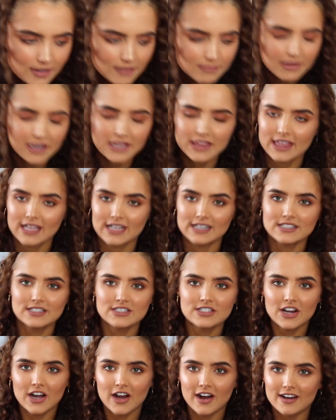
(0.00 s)
my thing to
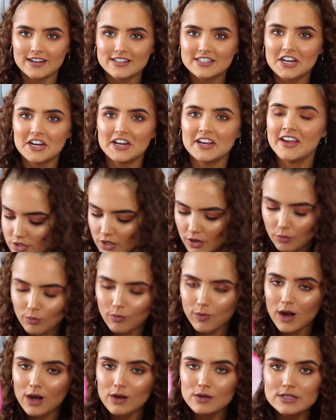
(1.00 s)
charge. So
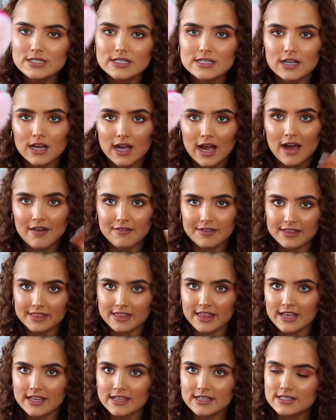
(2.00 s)
whilst having
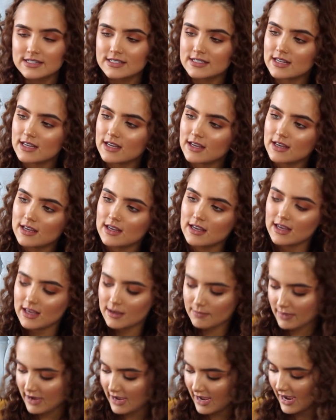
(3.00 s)
this
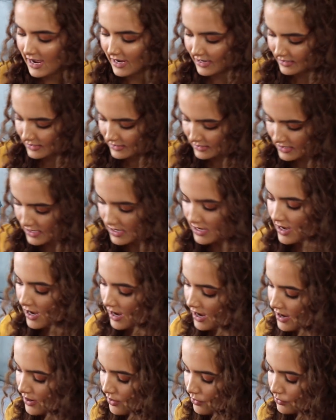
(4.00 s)
in my hand,
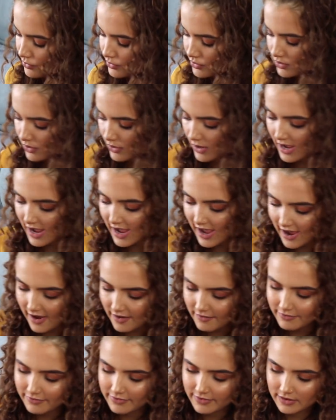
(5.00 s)
I also
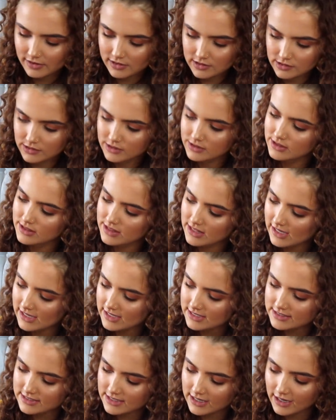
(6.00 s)
have
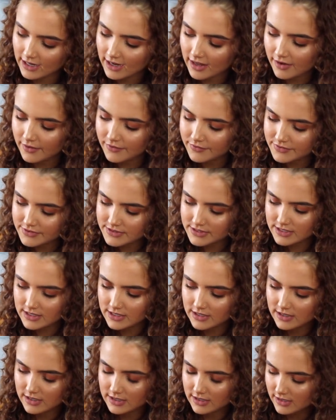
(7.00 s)
these gloves.
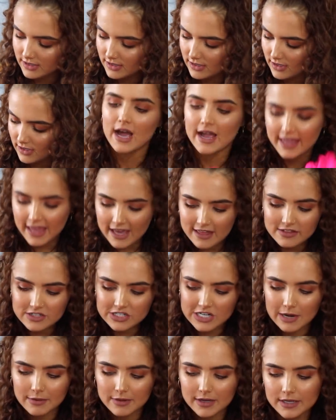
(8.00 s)
I get in the
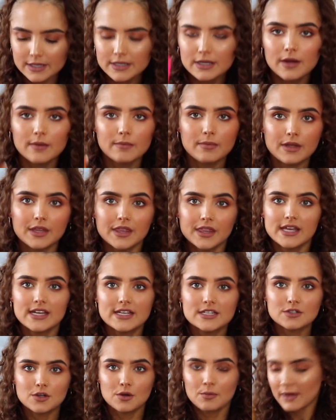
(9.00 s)
shower, put
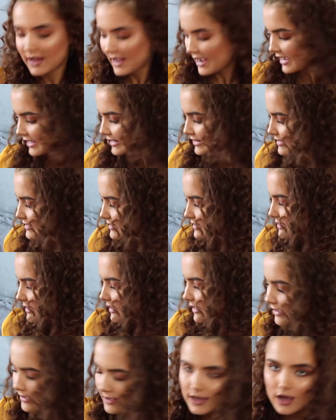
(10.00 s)
these on my hands,
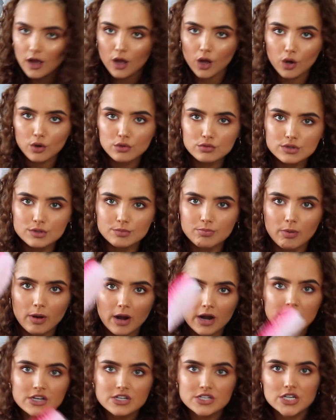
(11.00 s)
hold the
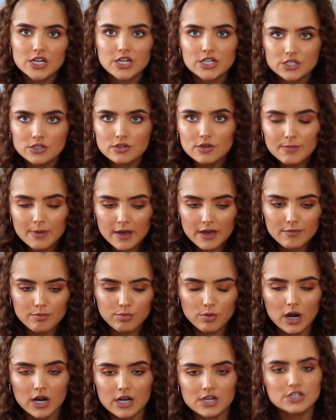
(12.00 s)
brush, do a bit of
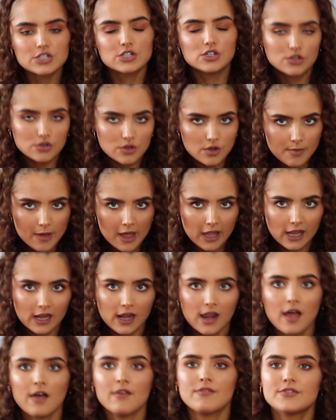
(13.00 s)
brush, do a bit of
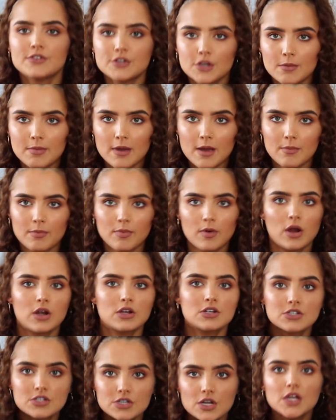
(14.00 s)
glove, do a bit of
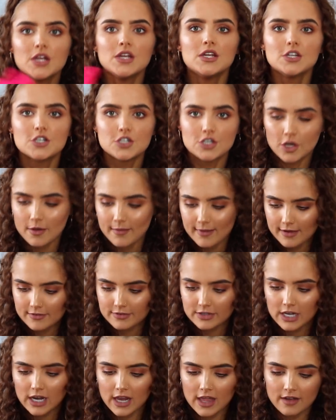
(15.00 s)
brush, do a bit
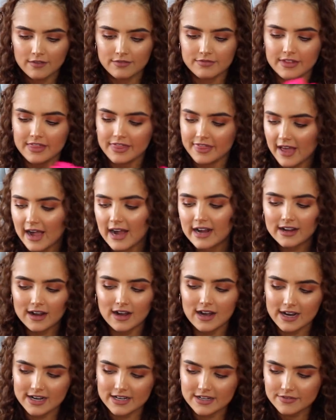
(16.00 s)
of glove, that
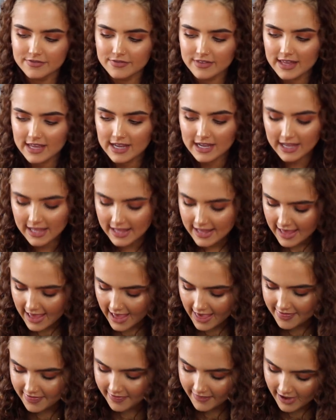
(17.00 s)
kind of thing.
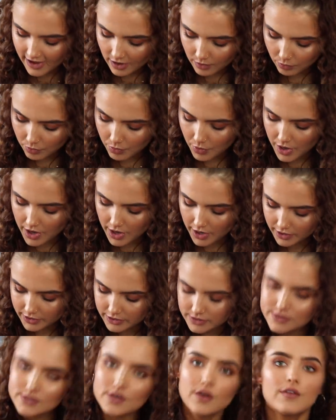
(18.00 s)
And that
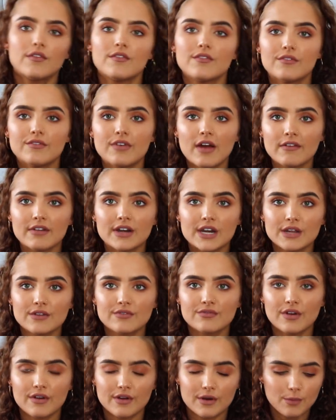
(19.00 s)
works very,
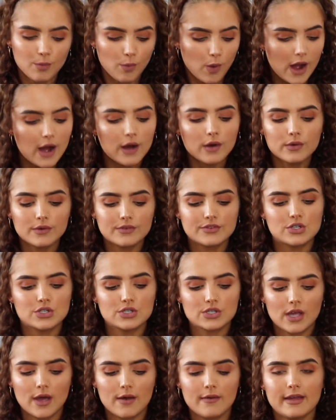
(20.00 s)
very well,
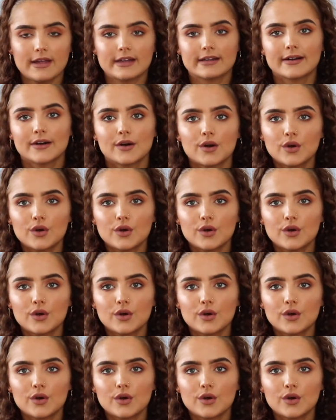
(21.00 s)
just going...